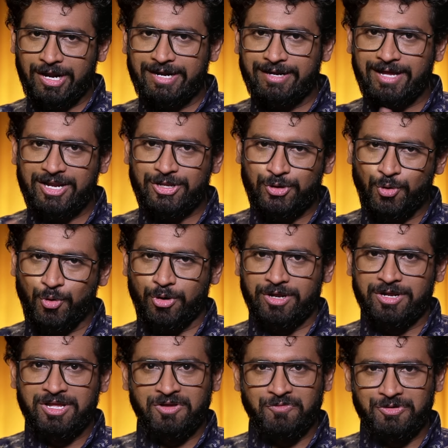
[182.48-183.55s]
entire
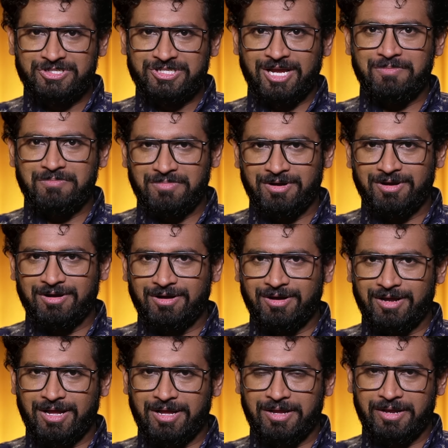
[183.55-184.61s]
yoga which I am
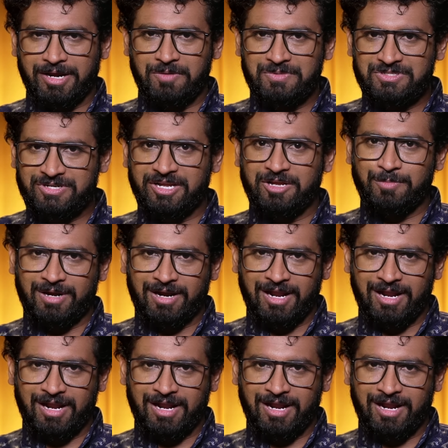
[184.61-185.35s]
administering in my